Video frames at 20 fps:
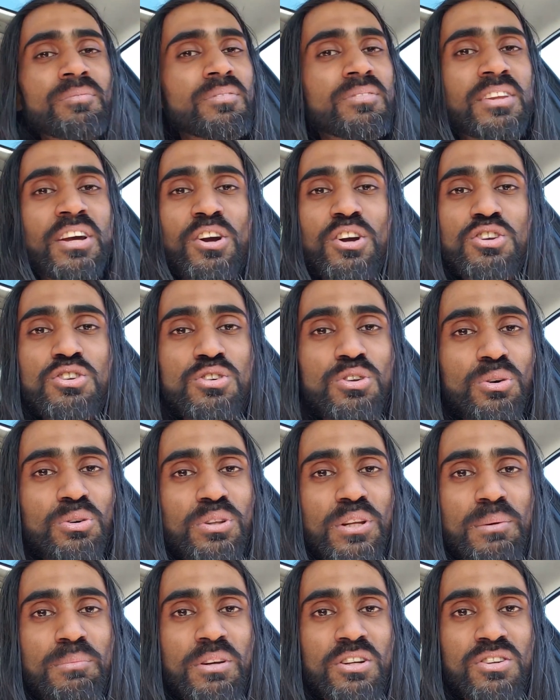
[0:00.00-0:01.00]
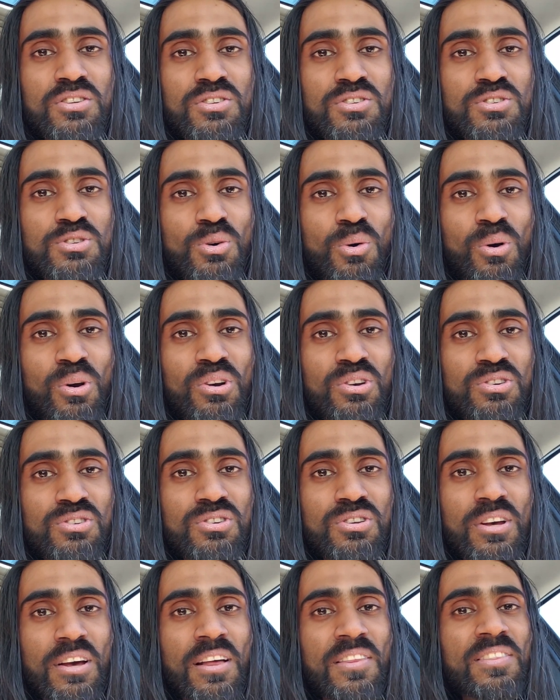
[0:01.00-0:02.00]
There is no limit to
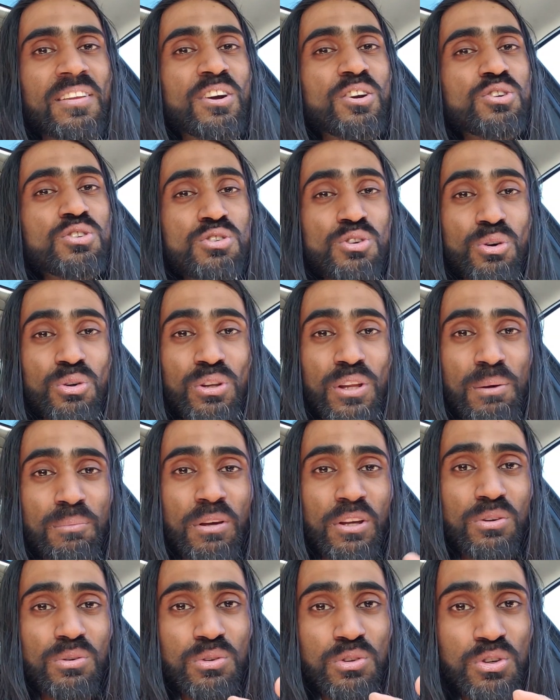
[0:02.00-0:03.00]
Source. There is no limit